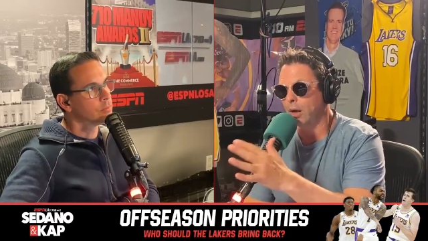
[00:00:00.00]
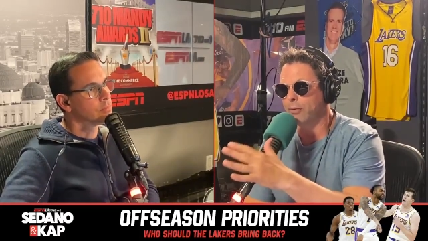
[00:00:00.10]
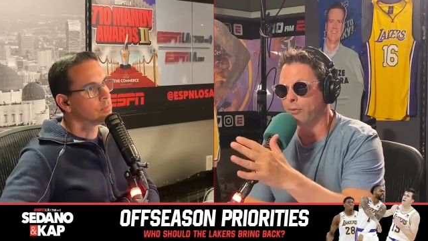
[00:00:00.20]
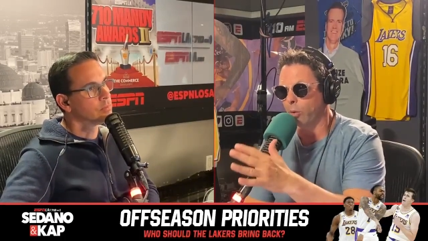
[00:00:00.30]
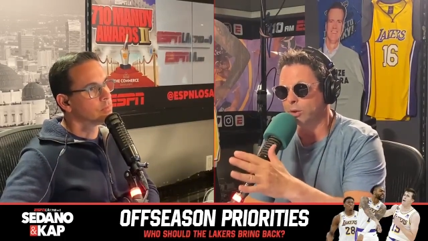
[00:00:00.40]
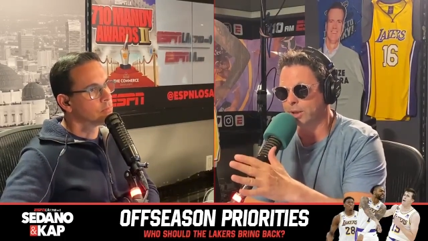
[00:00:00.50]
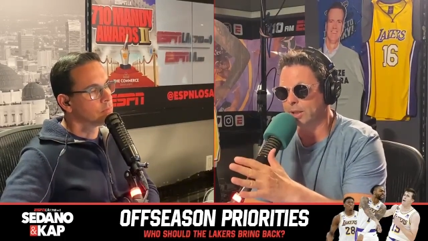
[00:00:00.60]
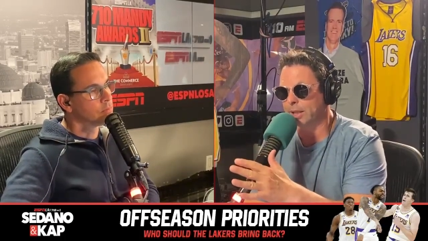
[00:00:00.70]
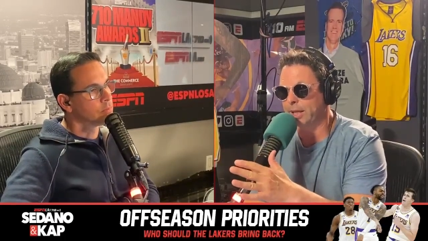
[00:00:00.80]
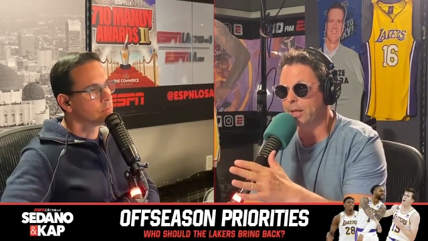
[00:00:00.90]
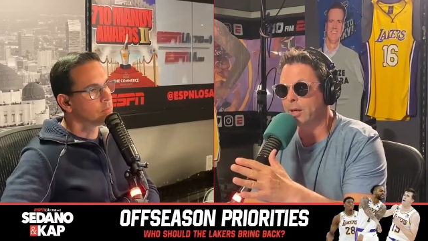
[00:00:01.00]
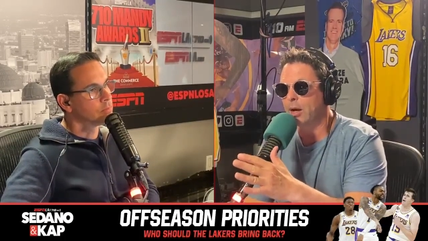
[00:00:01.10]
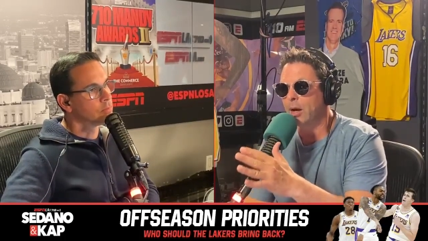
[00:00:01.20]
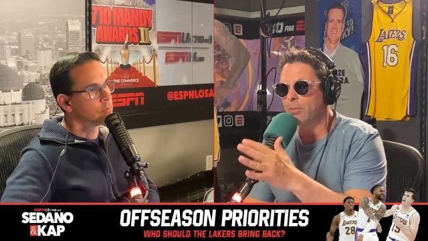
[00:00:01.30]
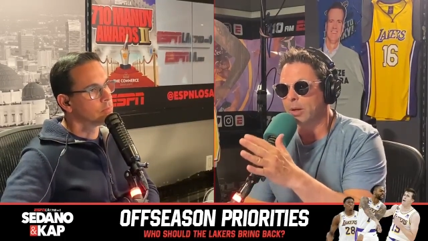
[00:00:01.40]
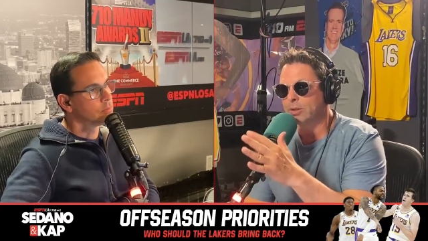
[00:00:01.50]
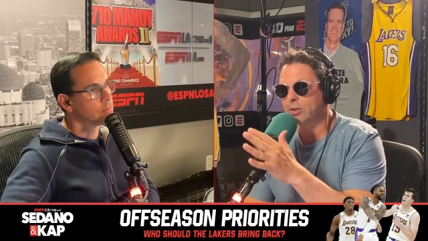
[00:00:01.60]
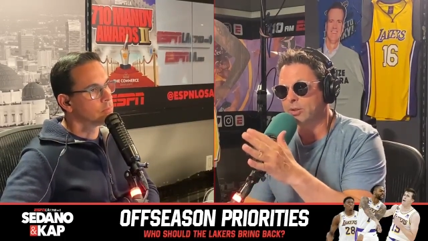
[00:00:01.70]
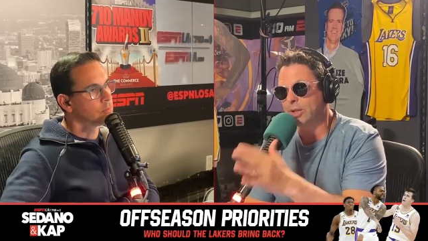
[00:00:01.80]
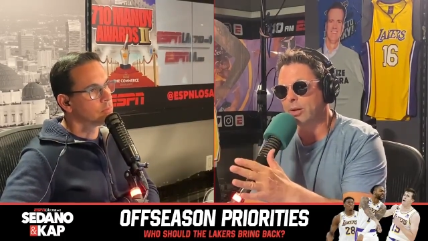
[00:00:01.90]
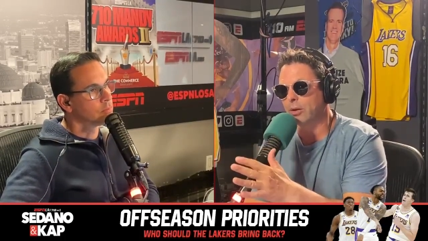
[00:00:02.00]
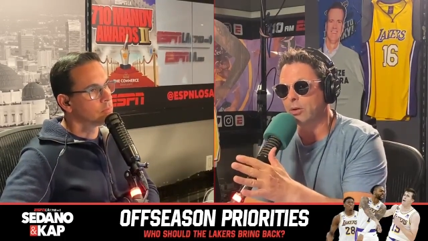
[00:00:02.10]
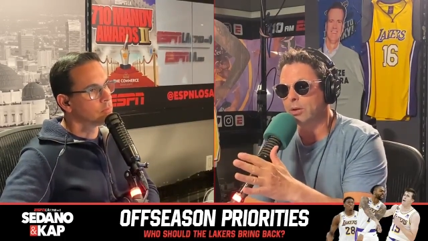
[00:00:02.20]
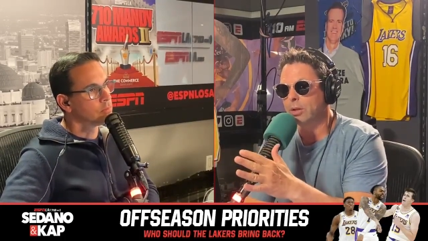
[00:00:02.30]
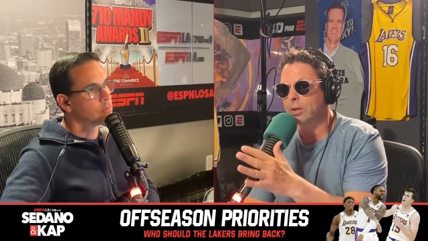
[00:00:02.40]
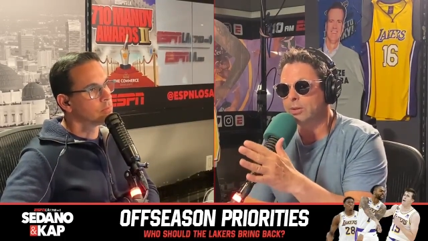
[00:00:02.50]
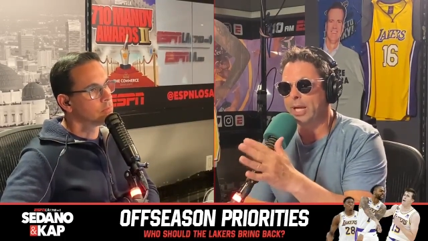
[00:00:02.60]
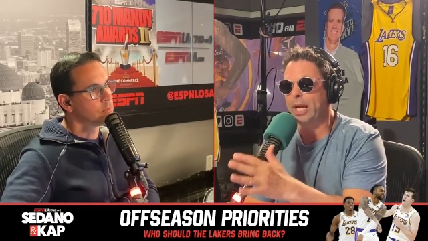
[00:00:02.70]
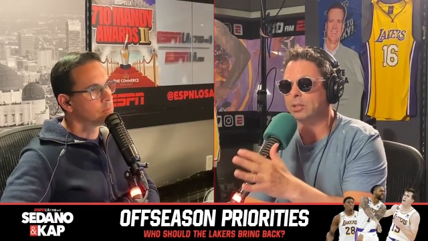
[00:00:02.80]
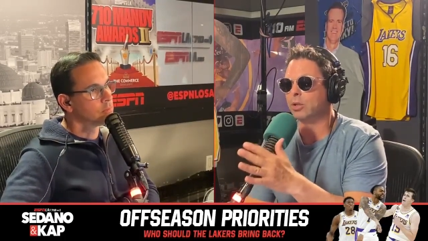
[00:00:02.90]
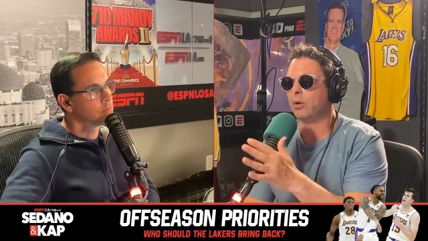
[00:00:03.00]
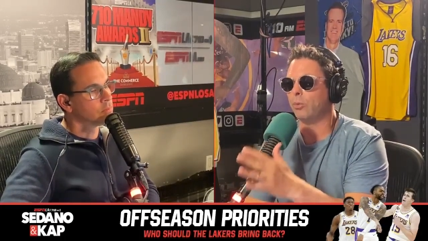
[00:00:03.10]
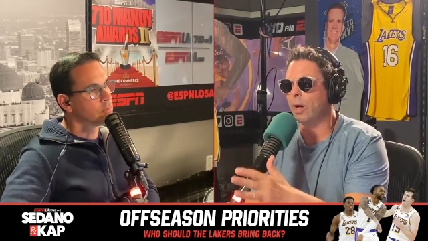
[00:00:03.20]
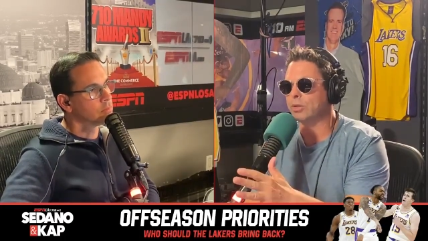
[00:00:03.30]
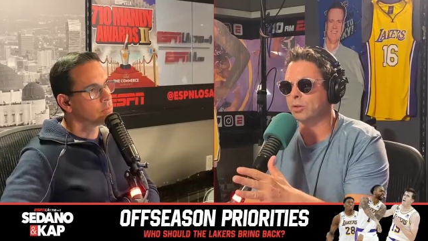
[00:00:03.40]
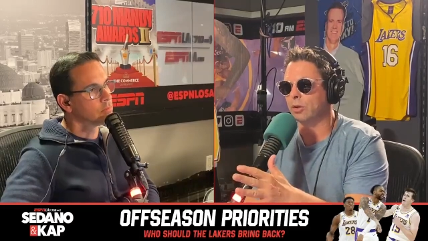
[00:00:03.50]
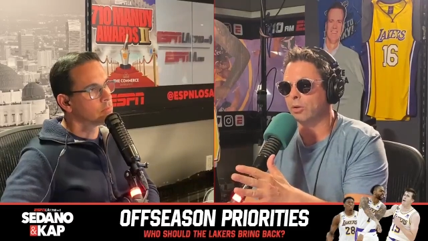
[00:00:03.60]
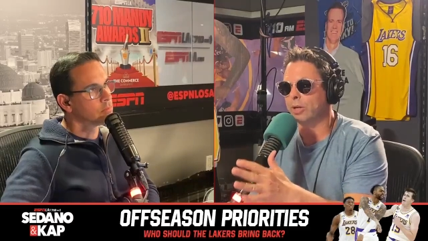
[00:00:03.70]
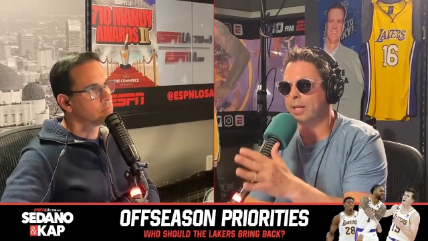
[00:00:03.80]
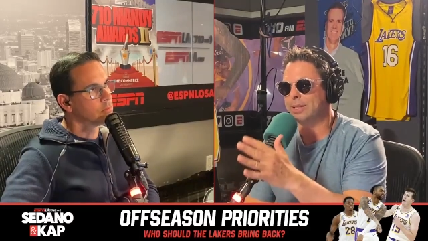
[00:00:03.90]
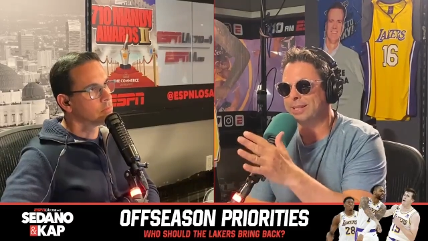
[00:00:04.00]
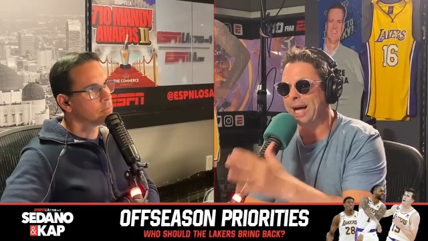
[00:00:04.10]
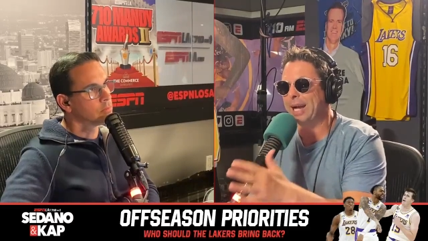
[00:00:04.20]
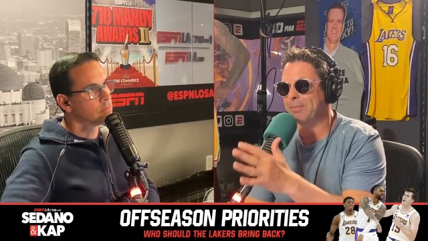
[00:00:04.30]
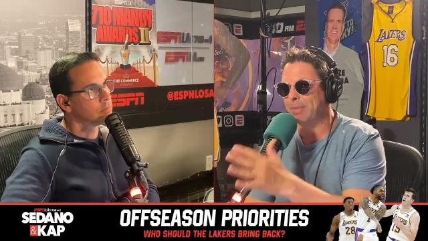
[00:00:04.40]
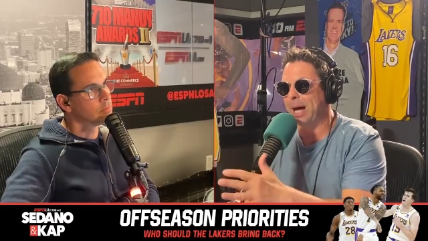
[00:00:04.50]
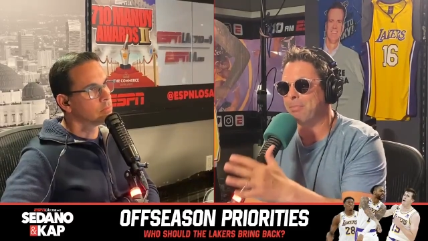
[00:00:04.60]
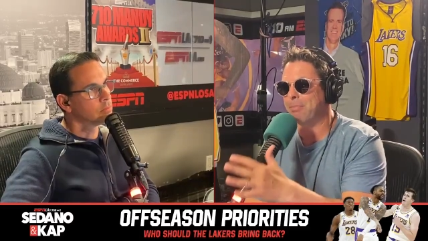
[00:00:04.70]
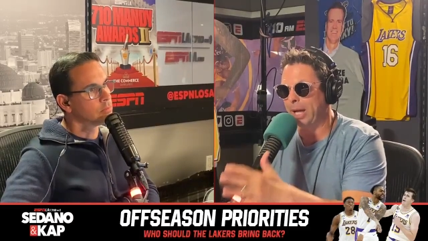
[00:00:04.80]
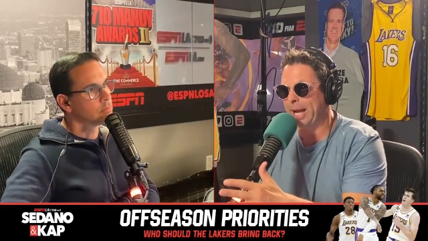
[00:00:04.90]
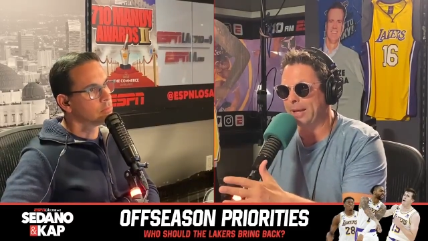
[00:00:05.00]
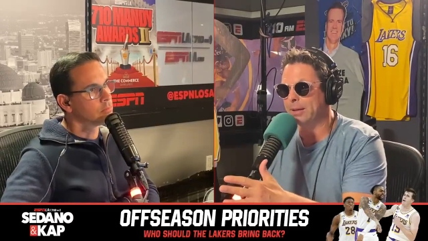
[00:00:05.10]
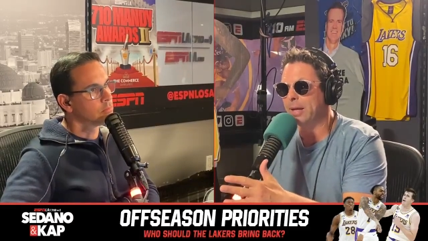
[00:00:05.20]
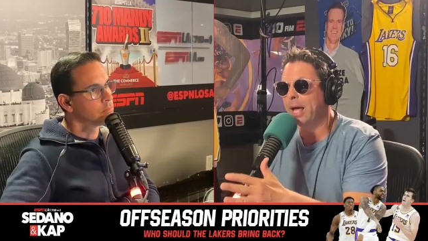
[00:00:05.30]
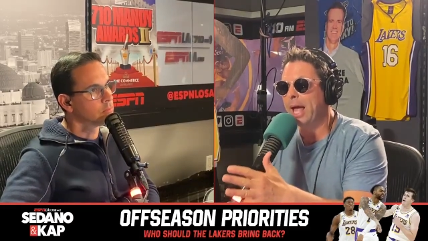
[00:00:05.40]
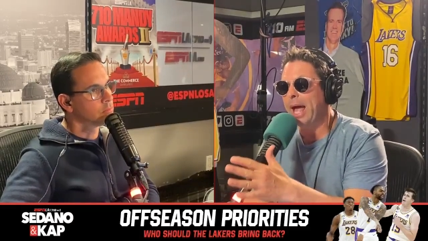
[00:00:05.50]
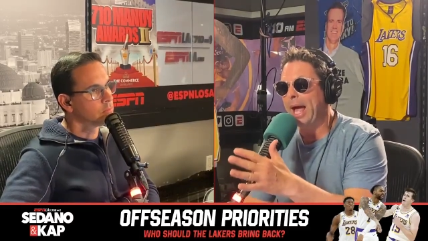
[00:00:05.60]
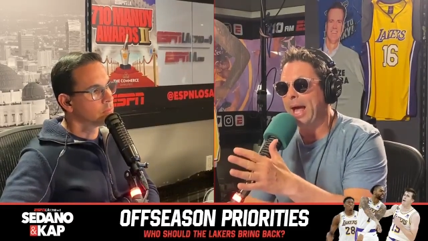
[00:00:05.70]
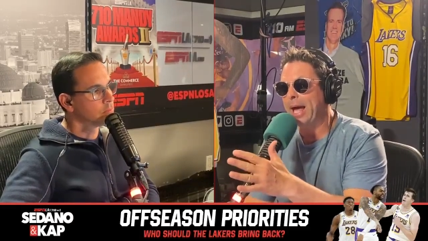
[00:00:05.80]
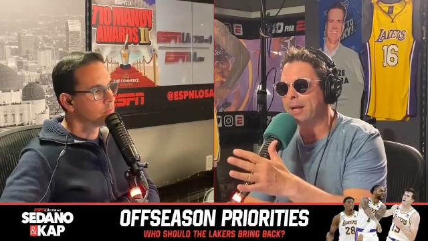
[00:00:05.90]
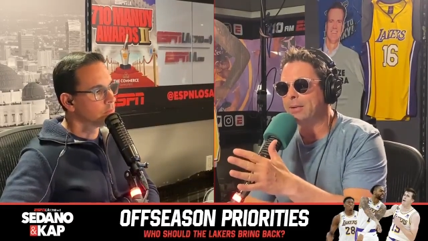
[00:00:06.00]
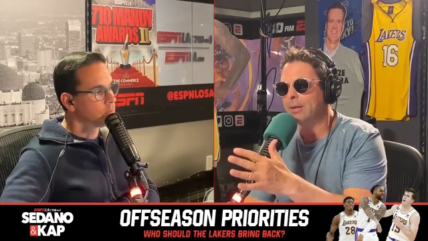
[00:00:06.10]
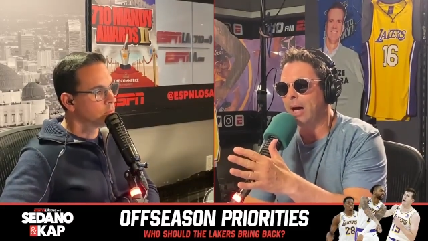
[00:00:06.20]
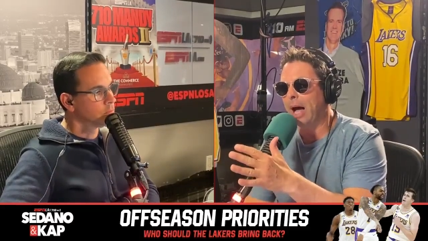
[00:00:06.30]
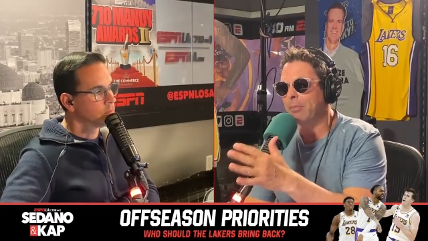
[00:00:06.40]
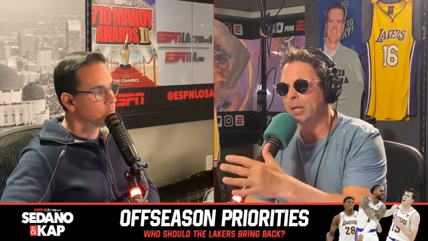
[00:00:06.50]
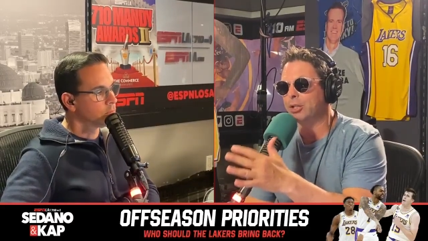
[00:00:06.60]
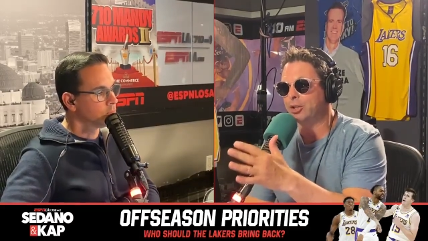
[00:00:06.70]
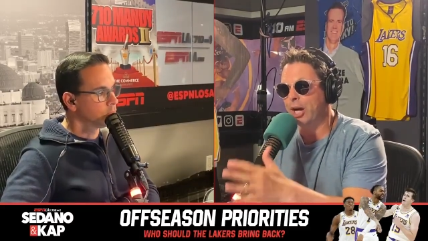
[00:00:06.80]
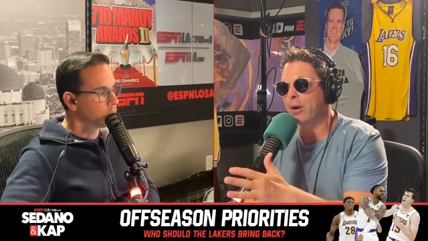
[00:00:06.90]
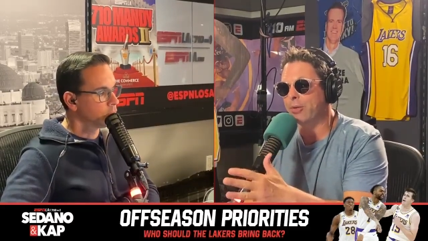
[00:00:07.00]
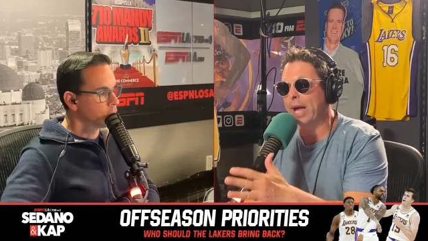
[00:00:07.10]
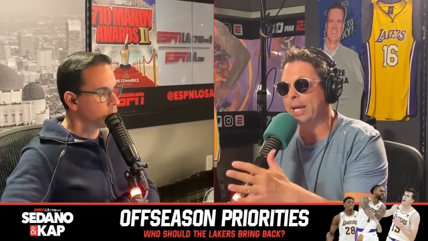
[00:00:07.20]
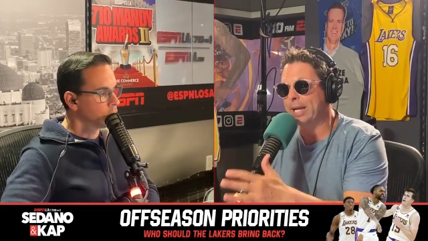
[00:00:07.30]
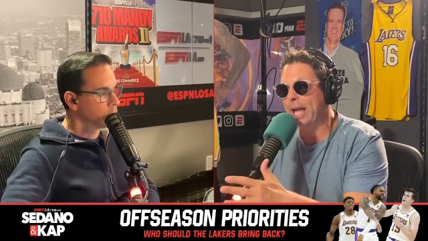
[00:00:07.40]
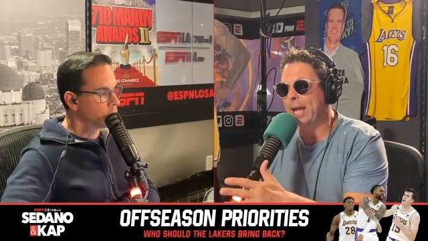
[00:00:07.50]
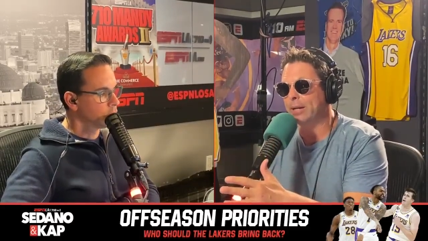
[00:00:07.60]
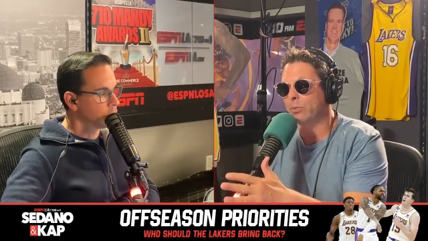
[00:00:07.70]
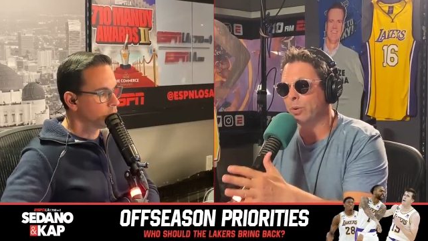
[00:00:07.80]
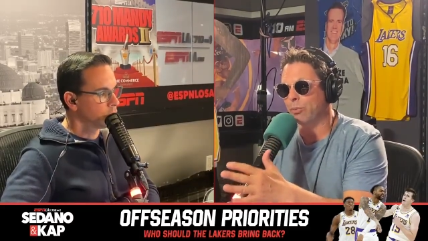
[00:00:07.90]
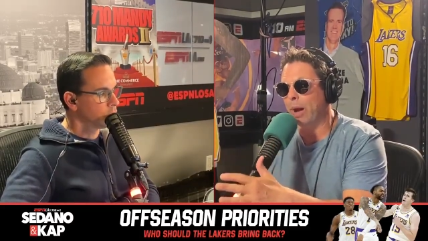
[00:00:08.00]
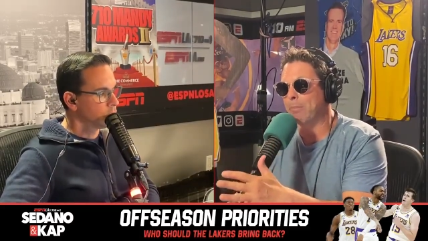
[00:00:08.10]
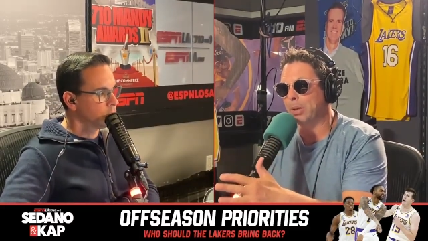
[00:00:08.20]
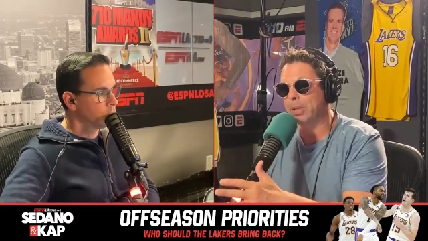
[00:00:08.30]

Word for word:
Speaker 1: unfortunately, but still, D'Angelo Russell is not in my plan. And I'm going to share that again with Rob